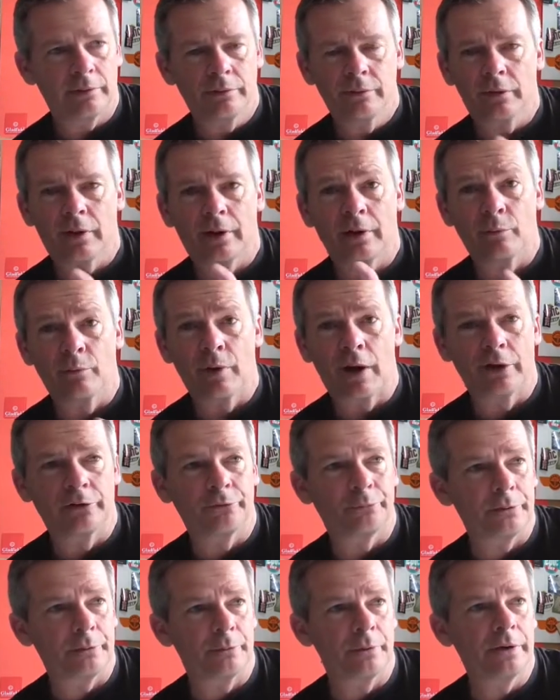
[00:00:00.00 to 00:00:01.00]
like a
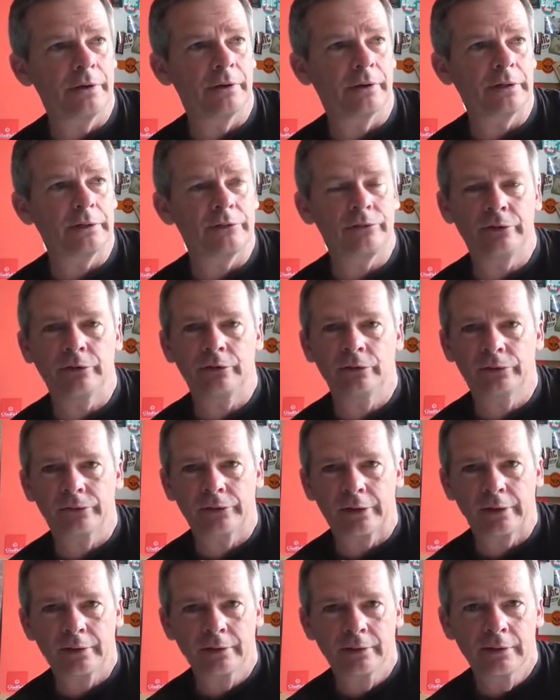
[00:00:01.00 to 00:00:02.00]
raspberry red, I guess you could
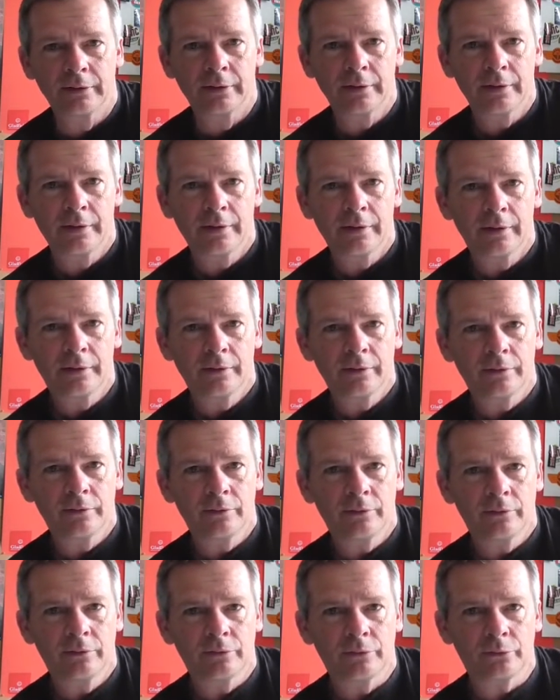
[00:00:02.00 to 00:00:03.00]
say.
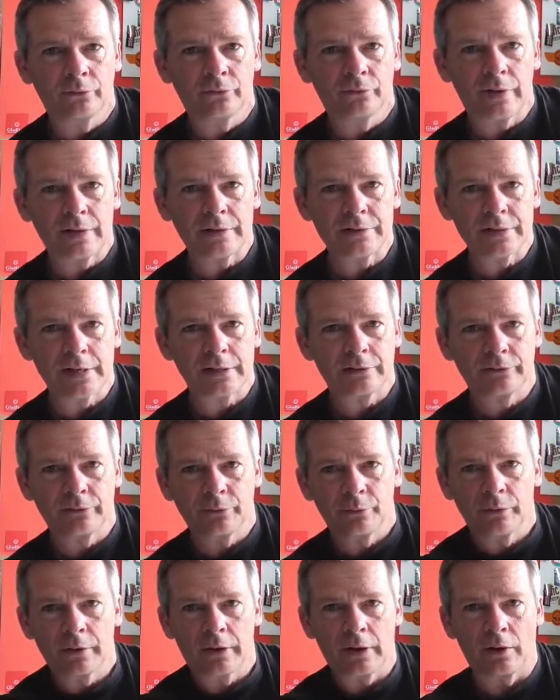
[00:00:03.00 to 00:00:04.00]
Looks fantastic
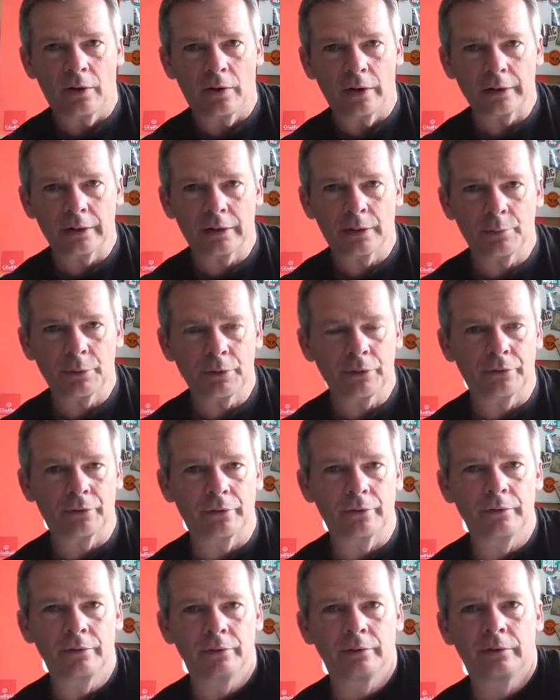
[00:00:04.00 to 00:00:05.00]
with that light coming
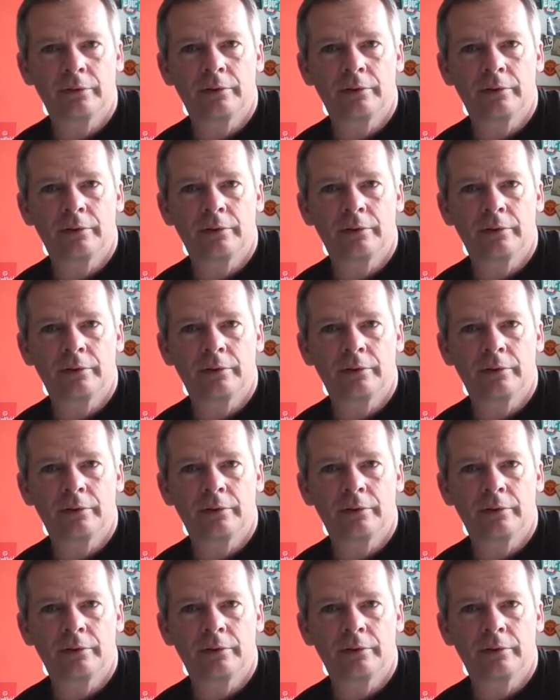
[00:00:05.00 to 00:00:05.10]
through,